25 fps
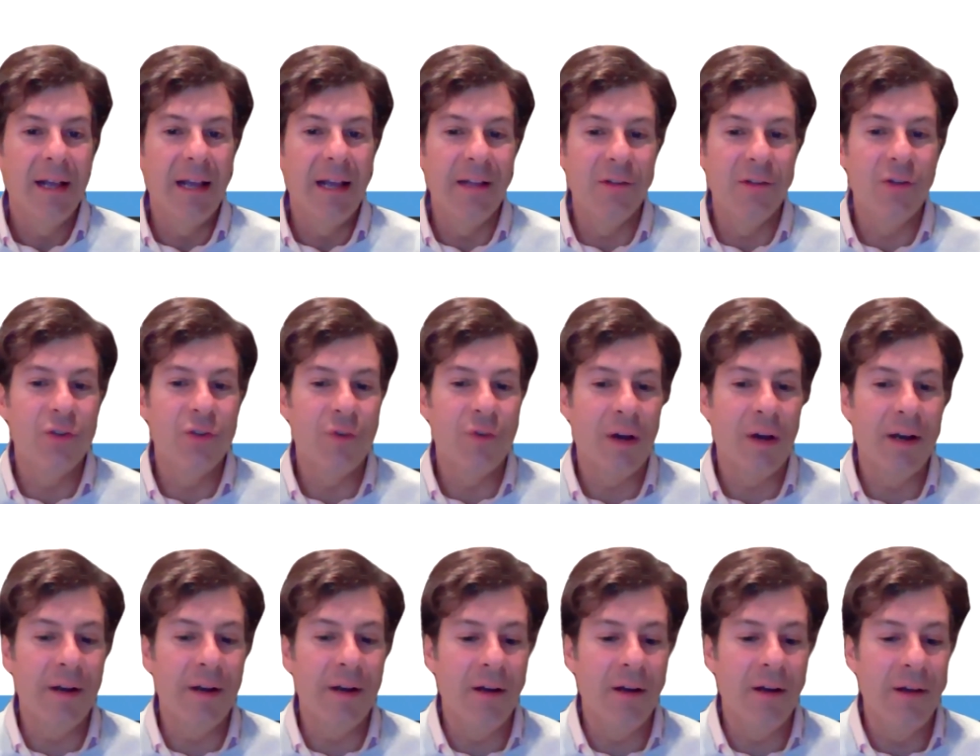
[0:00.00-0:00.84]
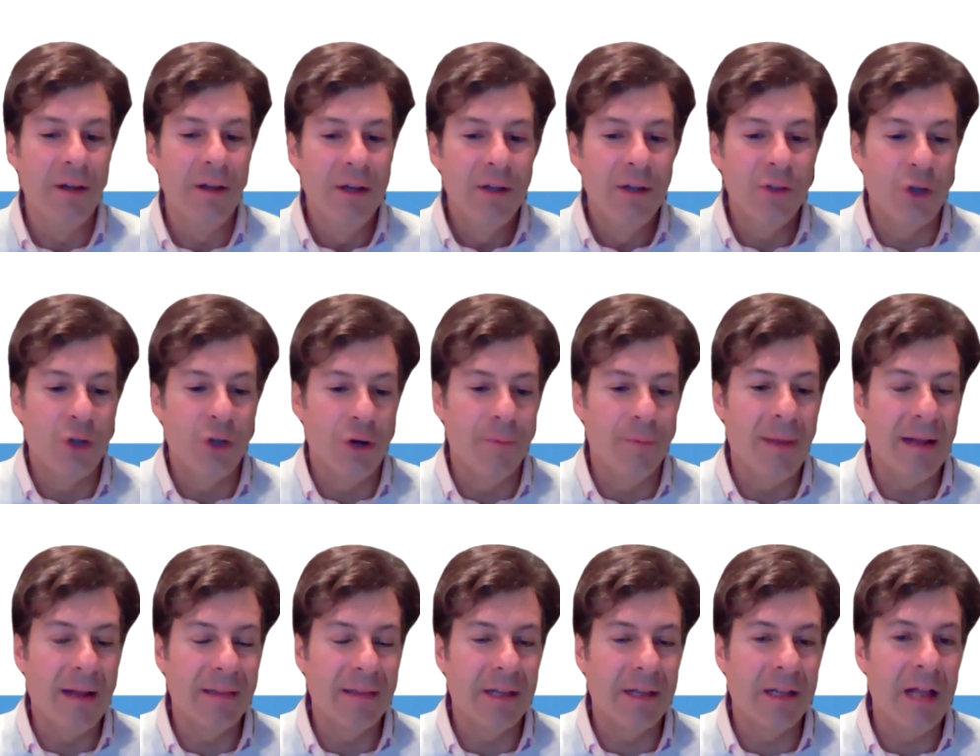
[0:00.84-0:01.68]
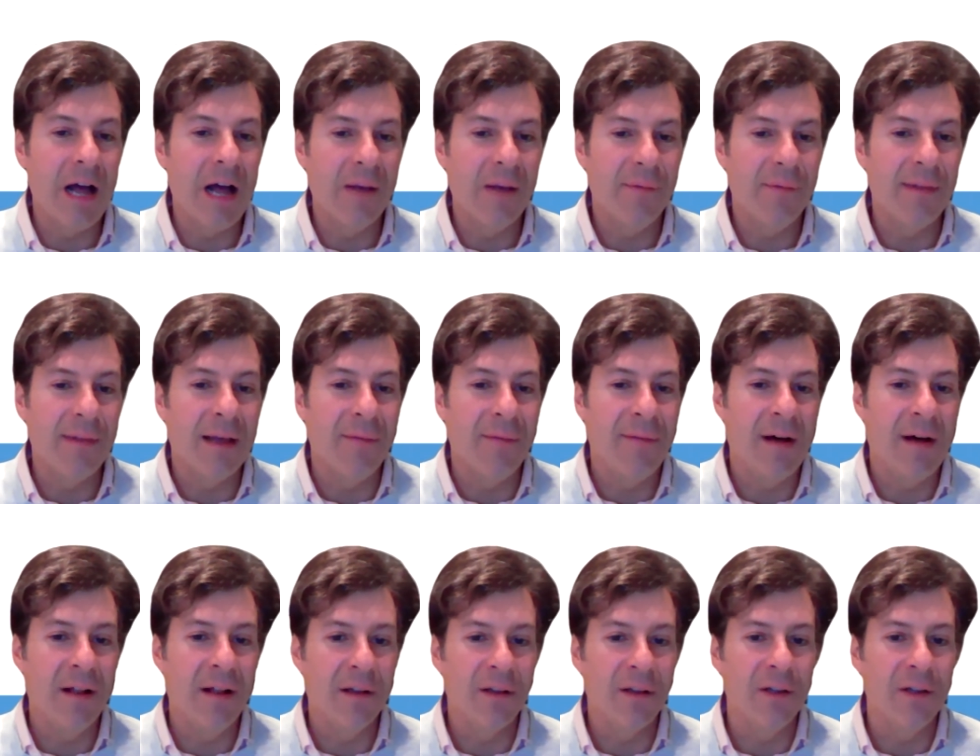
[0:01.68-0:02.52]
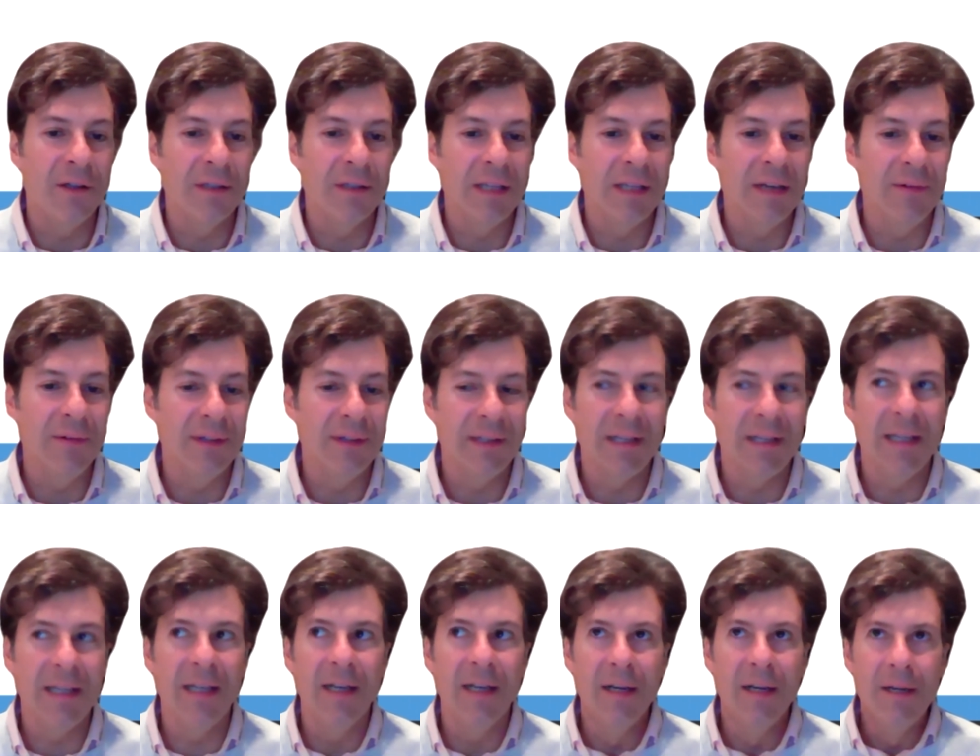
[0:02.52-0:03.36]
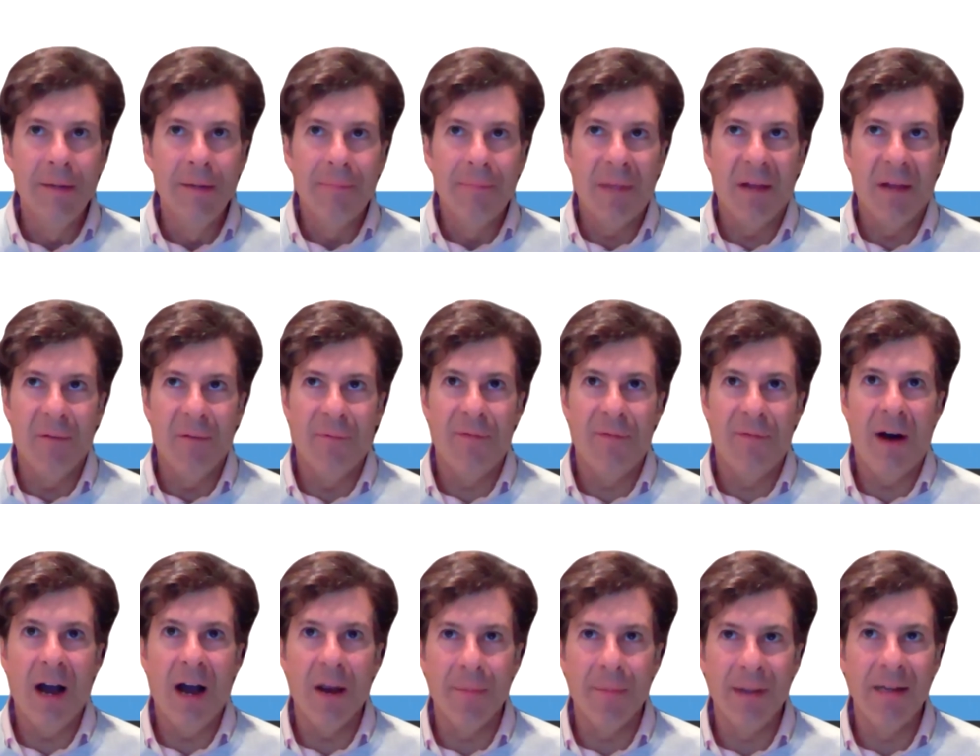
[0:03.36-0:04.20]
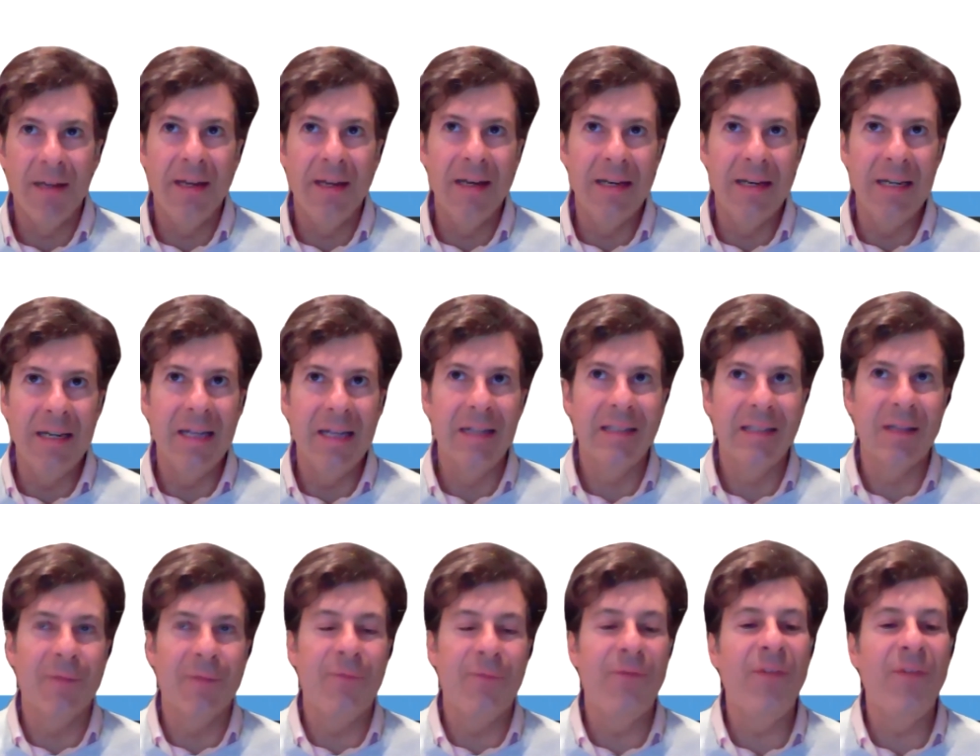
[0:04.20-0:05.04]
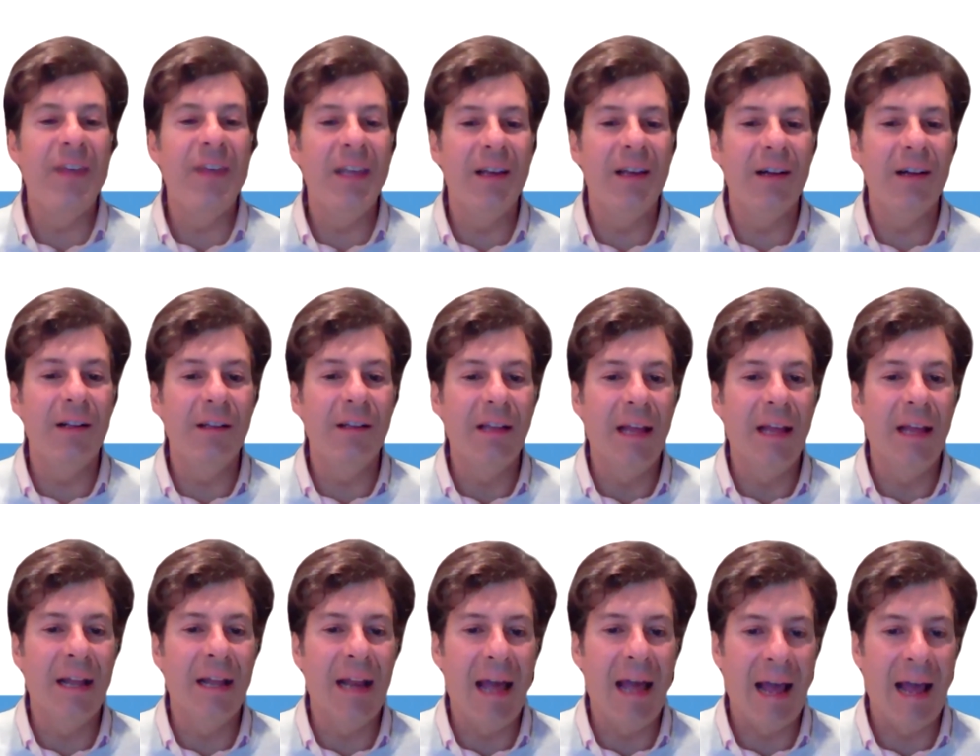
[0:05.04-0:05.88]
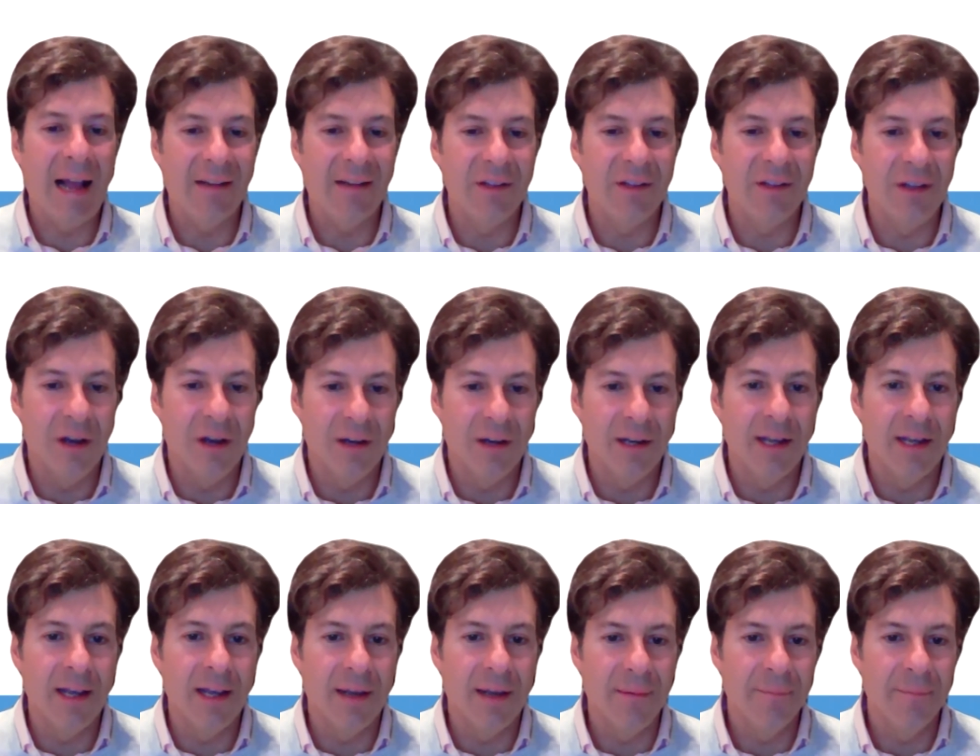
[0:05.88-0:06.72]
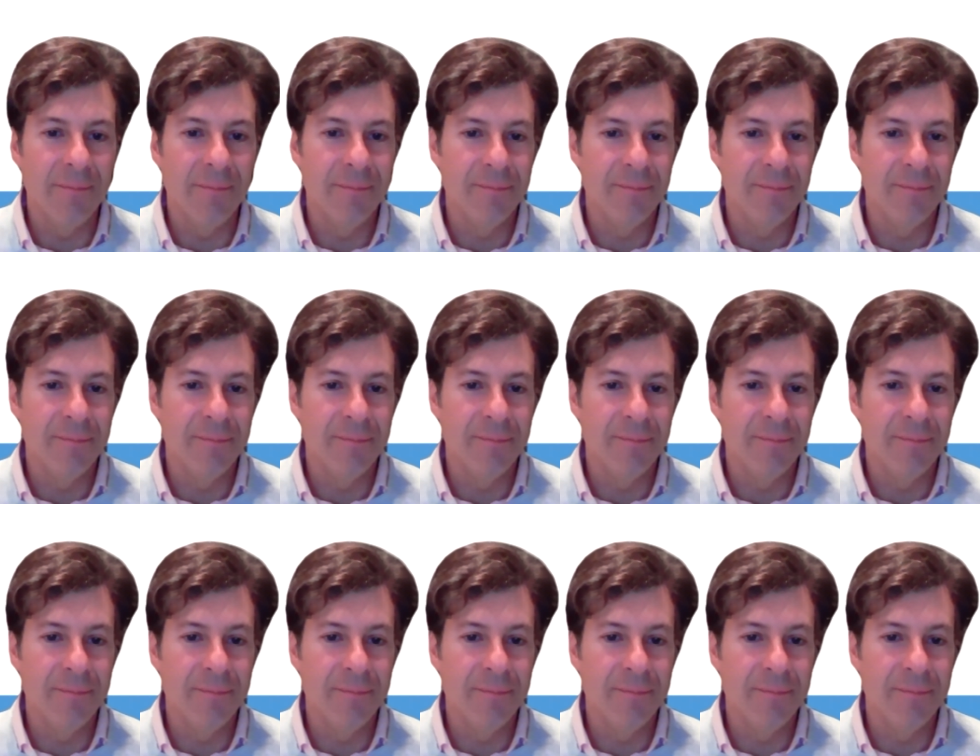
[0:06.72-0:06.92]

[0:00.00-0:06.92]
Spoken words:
and to try to turn back the clock for that follicle, give it the environment it needs to feel and act young again.